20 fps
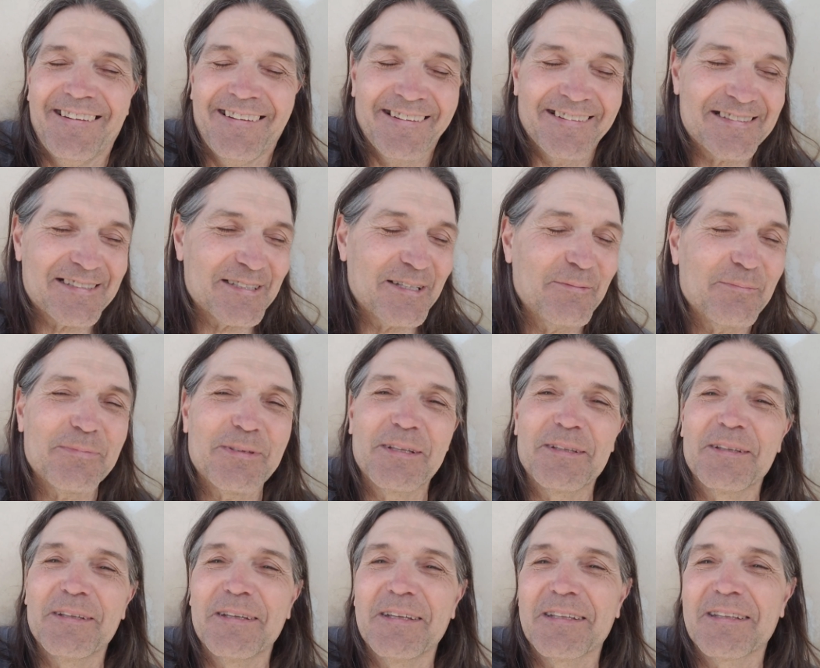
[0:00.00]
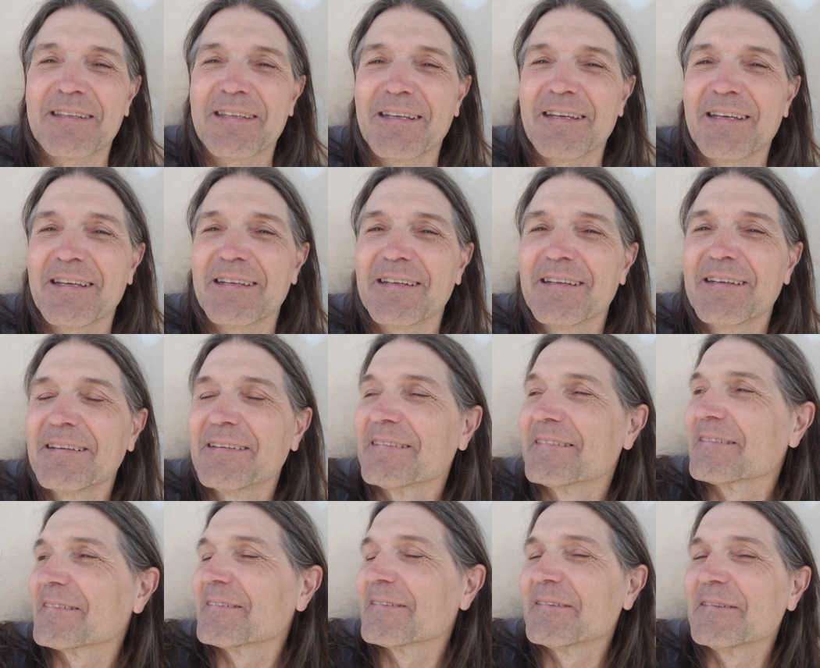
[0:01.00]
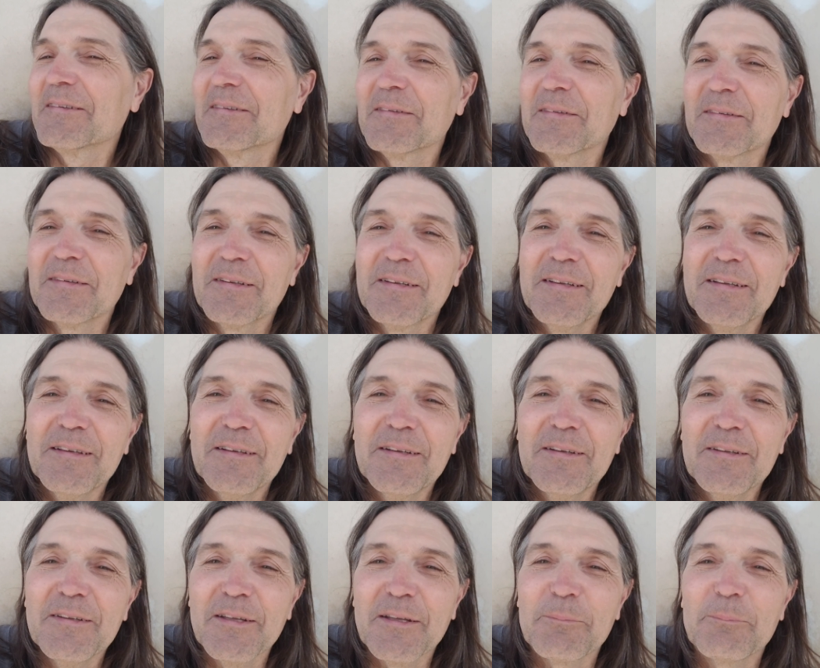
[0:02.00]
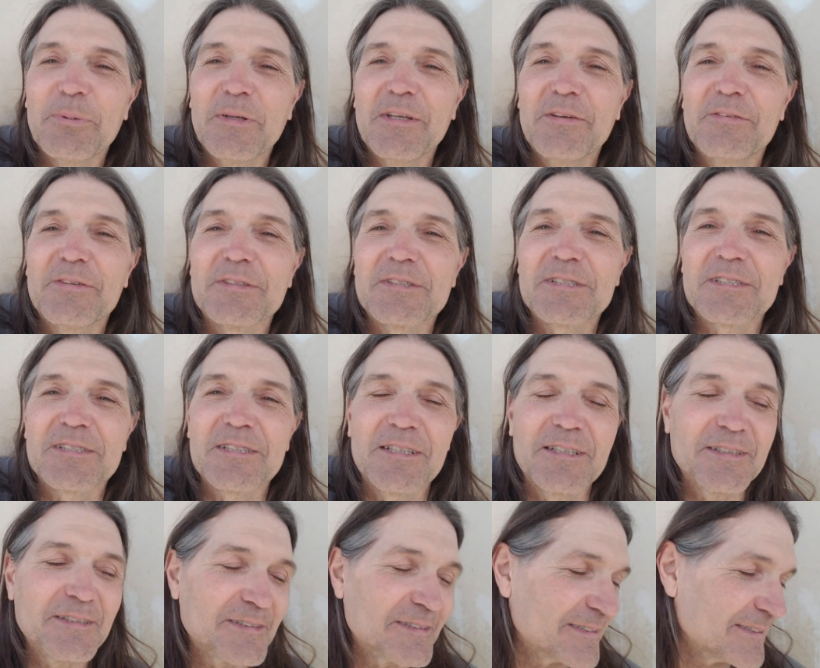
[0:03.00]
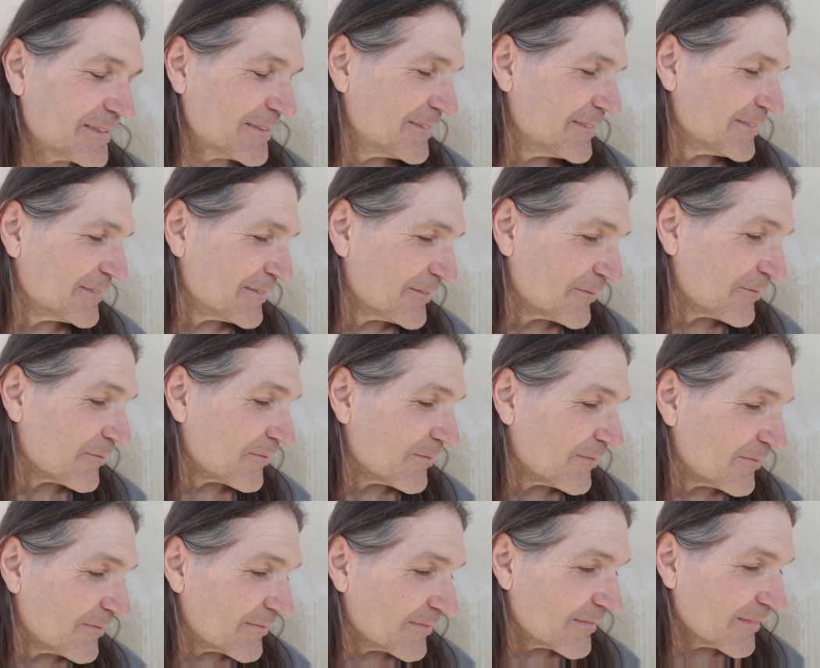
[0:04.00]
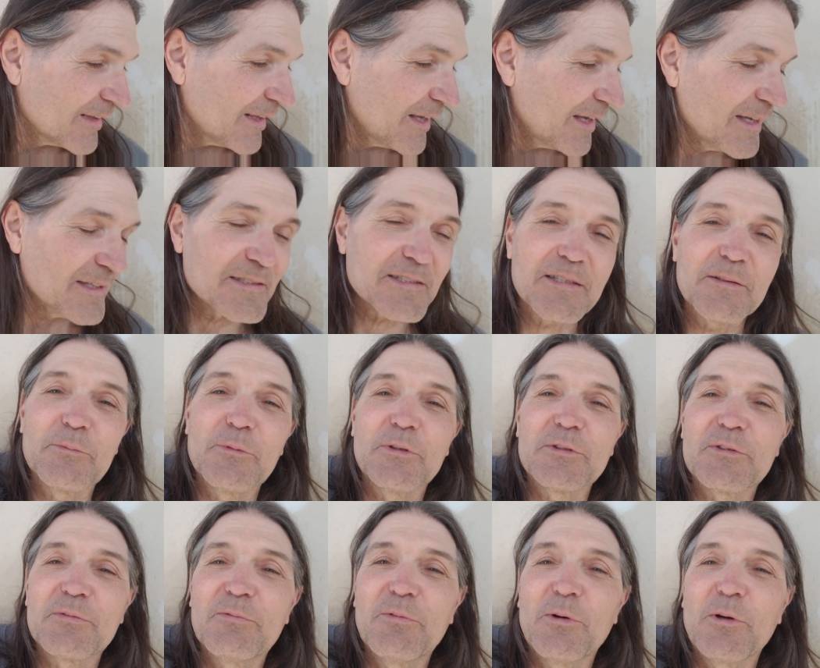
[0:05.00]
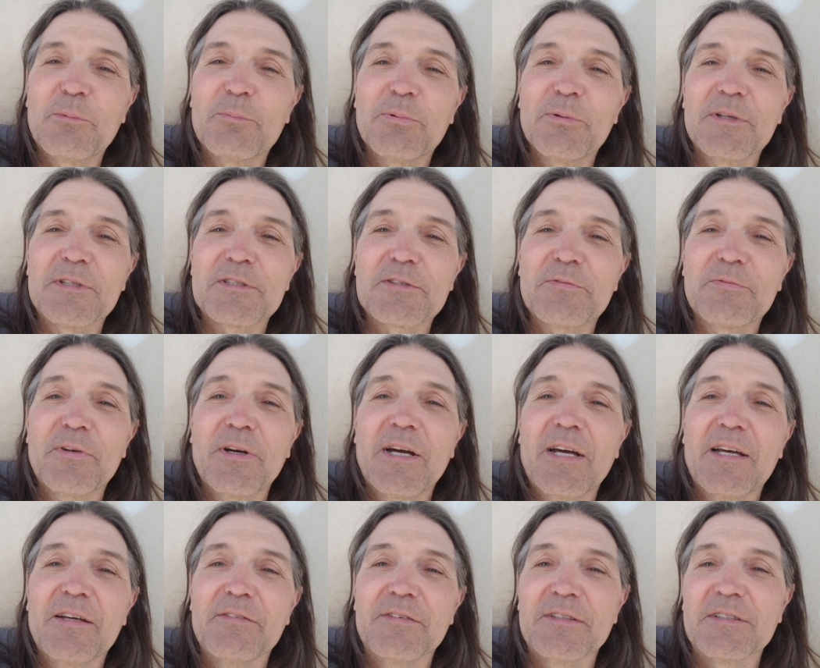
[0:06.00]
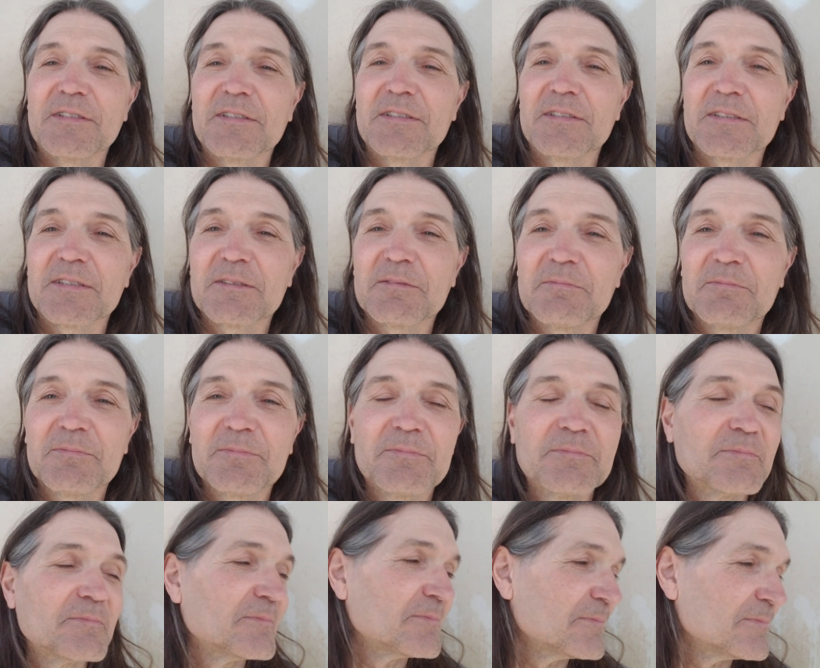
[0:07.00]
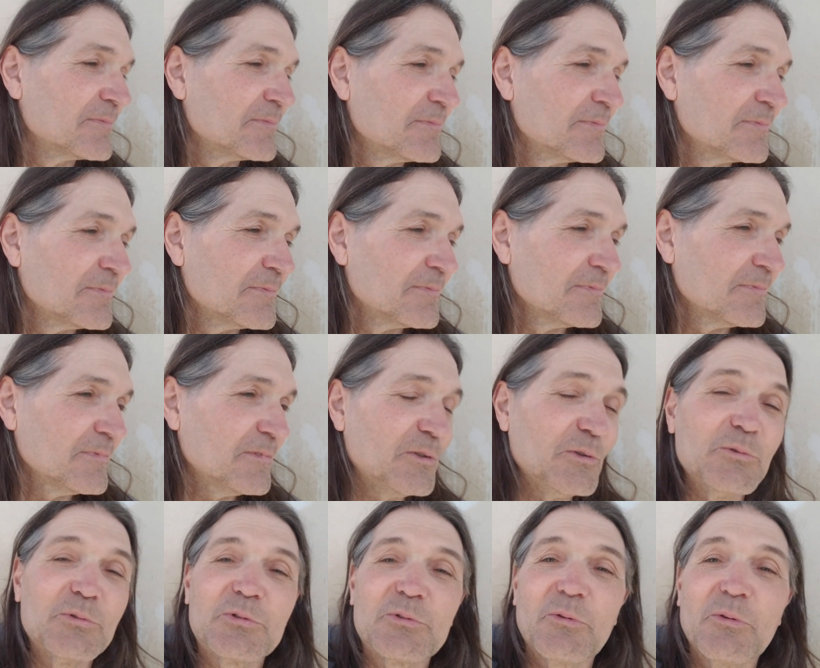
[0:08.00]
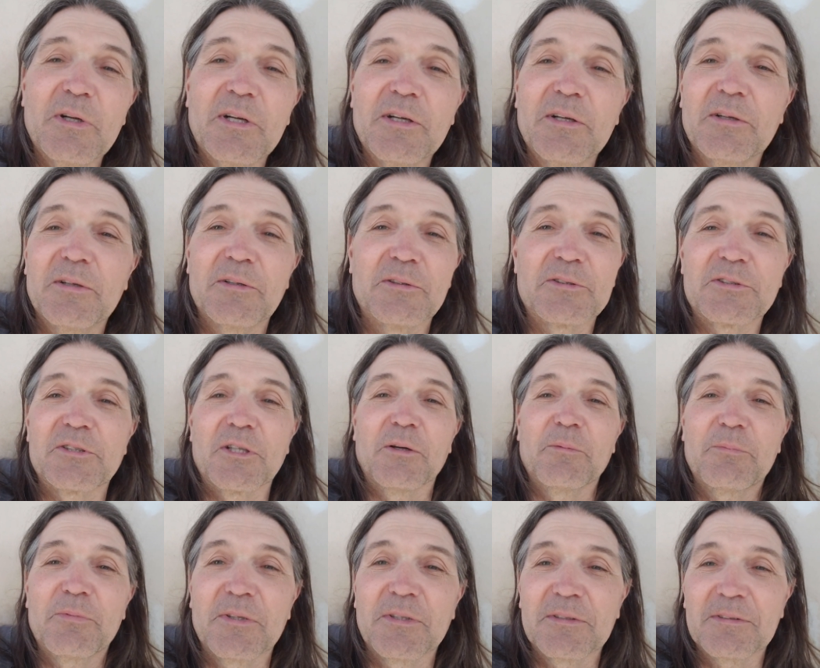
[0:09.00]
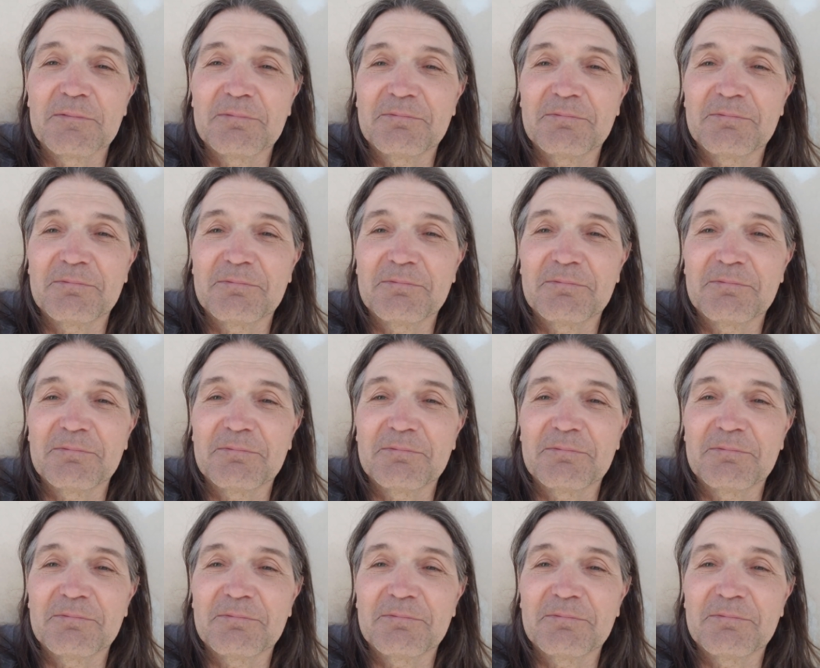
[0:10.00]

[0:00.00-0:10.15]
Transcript: Something like that. Like Beavis says. They ask him what's 4 plus 5. He says, 2 squared or something.